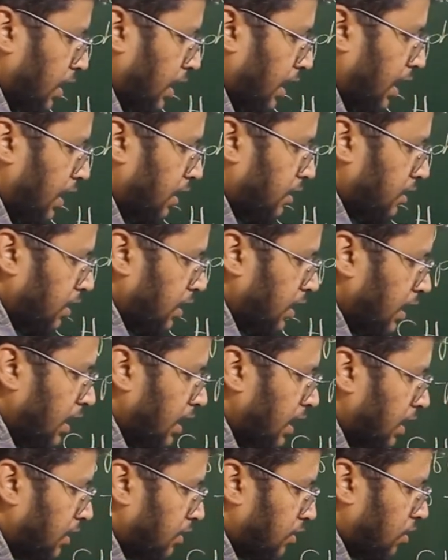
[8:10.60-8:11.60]
and 3
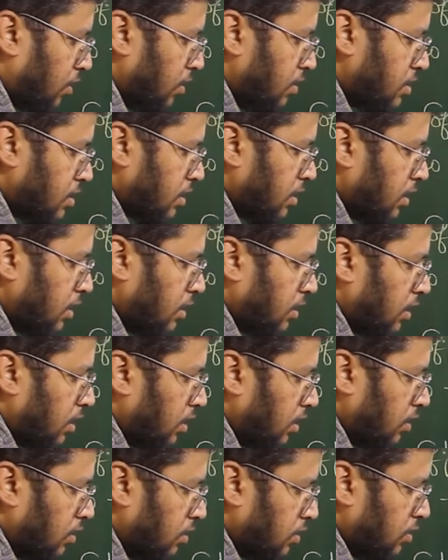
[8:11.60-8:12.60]
electrons in
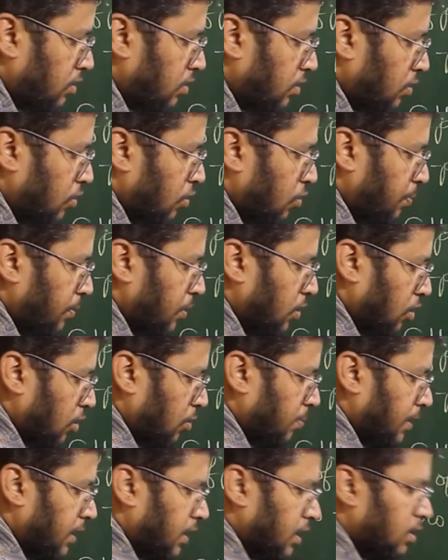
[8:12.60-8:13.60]
the 2p
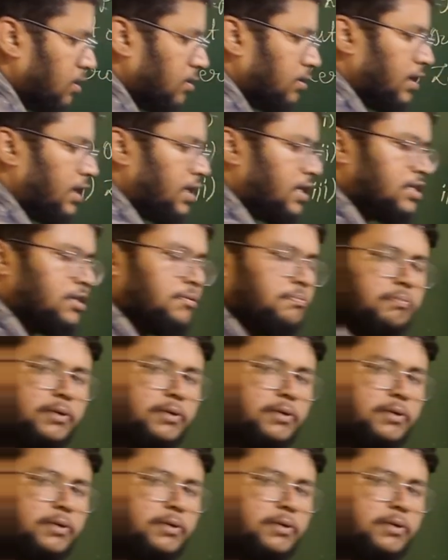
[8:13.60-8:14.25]
orbital, that is in